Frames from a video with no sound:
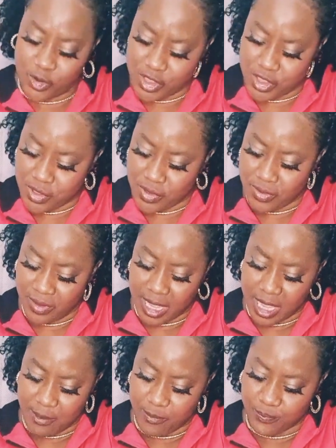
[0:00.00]
you
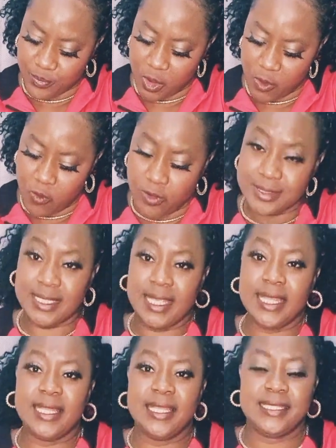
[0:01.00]
what's
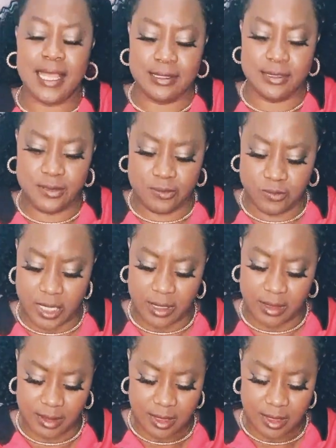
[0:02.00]
in it as well.